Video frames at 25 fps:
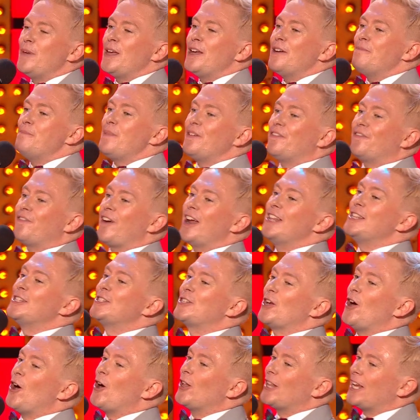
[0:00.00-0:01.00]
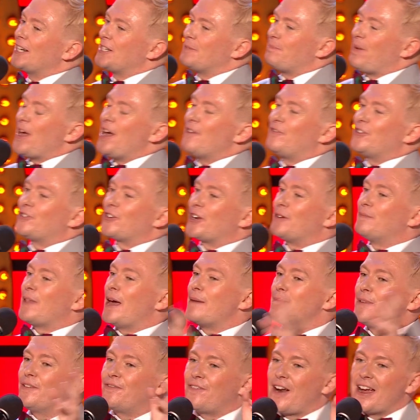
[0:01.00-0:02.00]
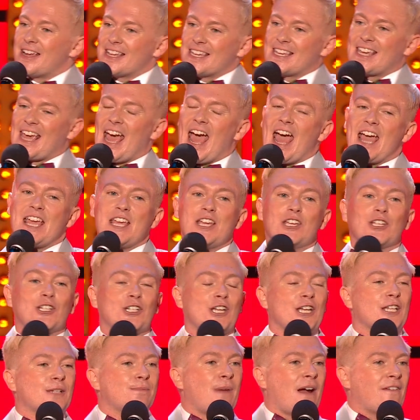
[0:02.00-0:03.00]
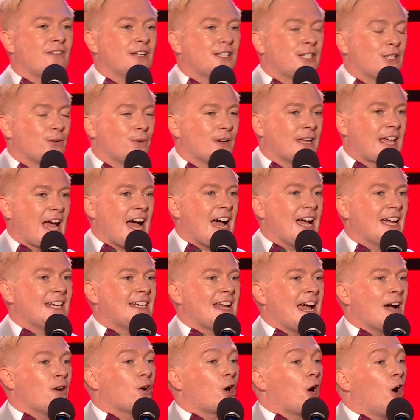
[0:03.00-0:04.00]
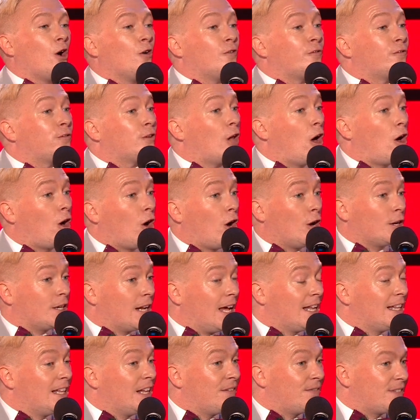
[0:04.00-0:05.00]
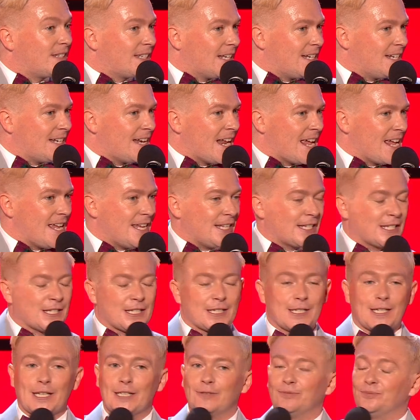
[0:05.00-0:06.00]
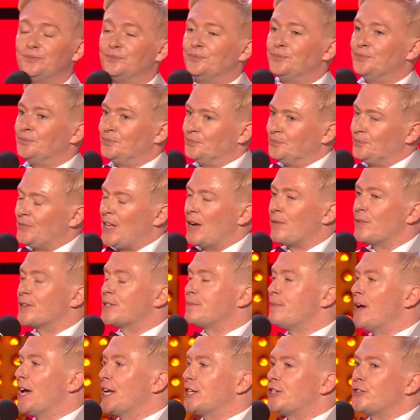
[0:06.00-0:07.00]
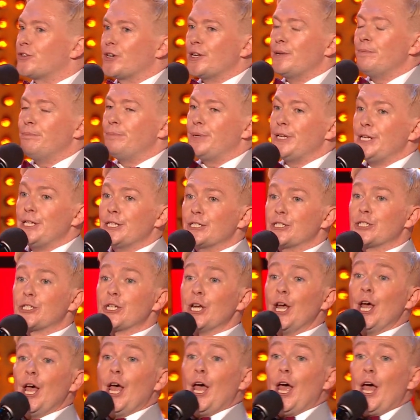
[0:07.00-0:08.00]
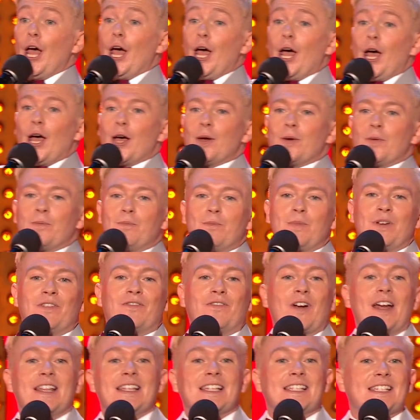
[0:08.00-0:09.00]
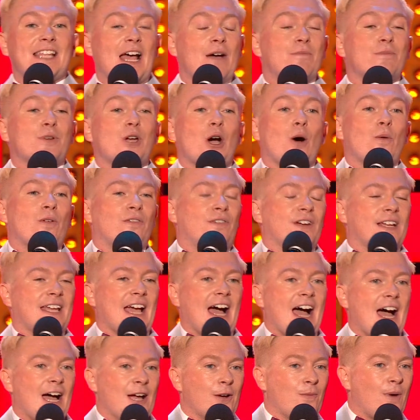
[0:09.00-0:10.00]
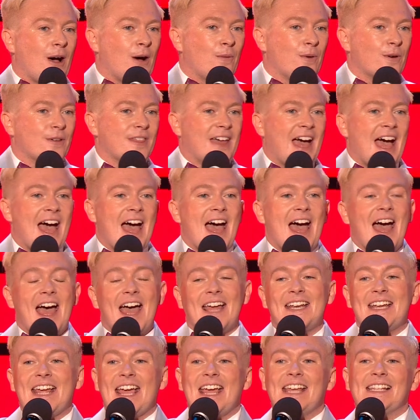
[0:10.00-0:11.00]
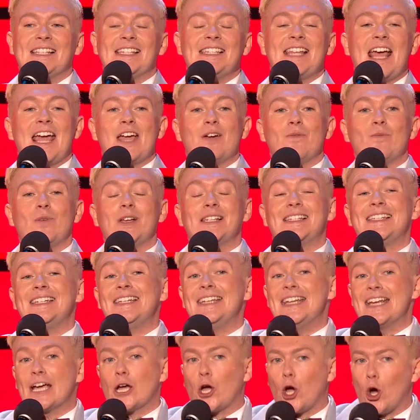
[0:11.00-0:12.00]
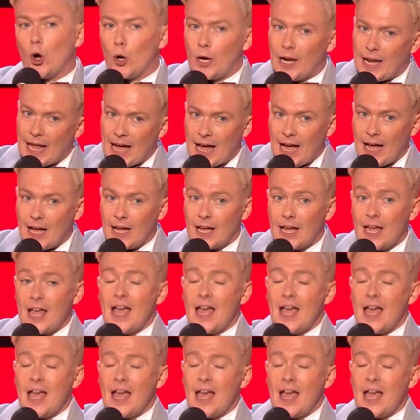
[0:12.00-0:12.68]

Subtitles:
me and my friends all had a bit of a dream. Like my friend Kate, she's married to a guy now called Florent and lives in Nice. That was my dream, bitch. My friend Sam got with a guy while we were there, and his name was Nicolas.